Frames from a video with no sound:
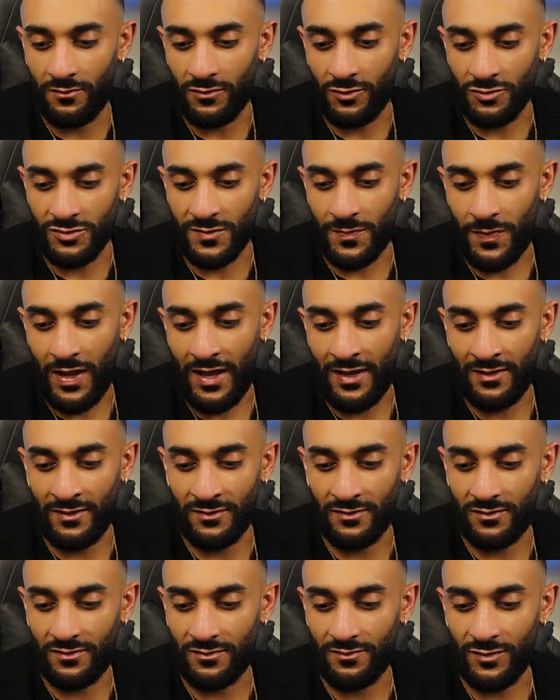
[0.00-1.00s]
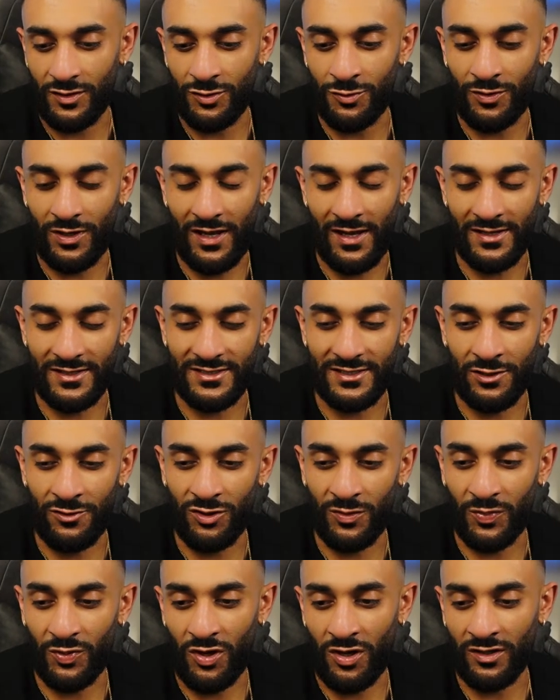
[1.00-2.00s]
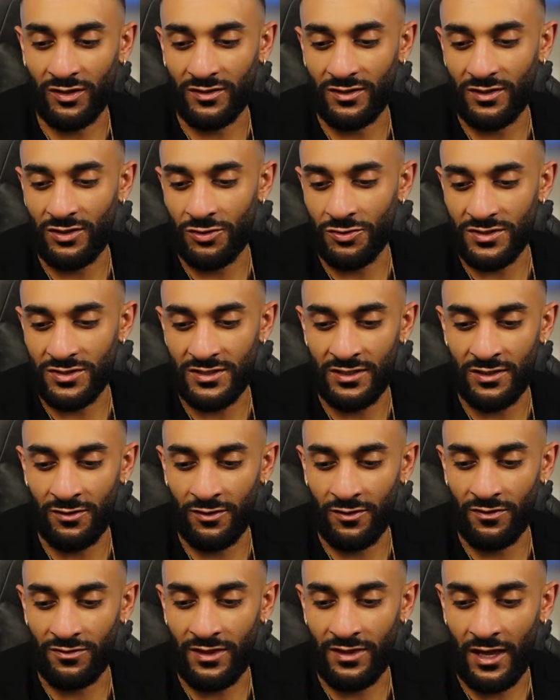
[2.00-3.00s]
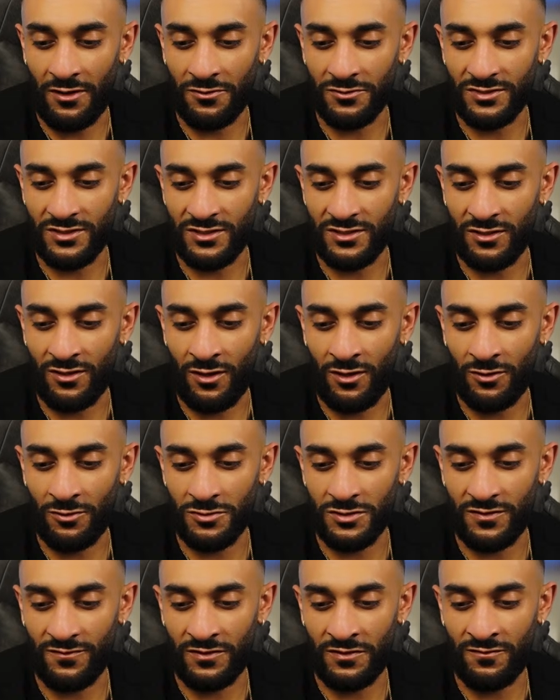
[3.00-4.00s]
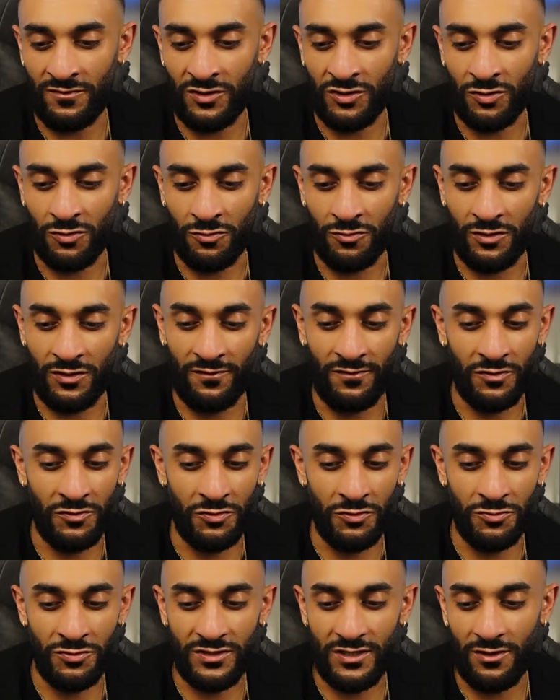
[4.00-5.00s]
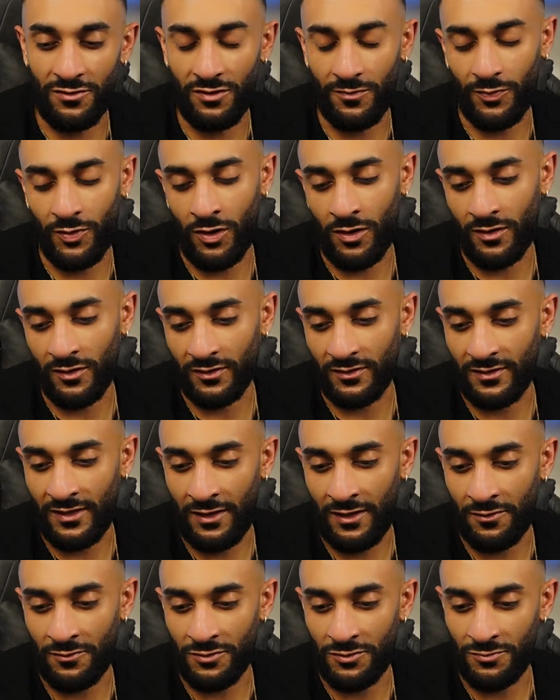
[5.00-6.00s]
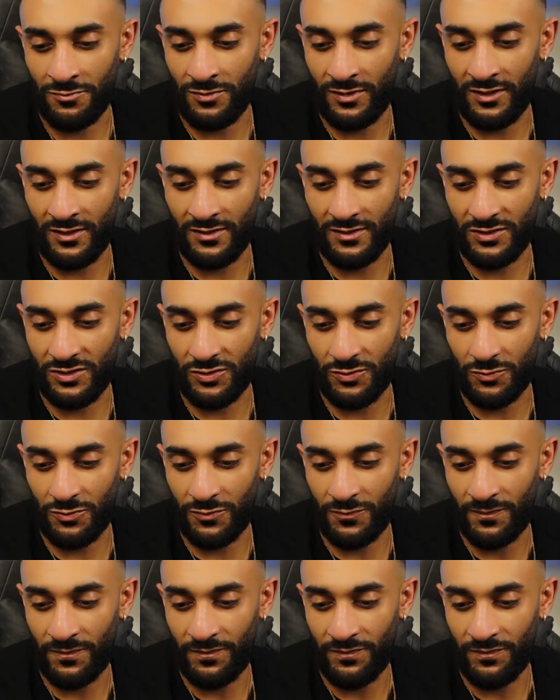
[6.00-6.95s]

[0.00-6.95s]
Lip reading: there's a patent, you can't sell the product, and you're sitting on thousands of dollars of inventory. If you do sell the product now, you get sued.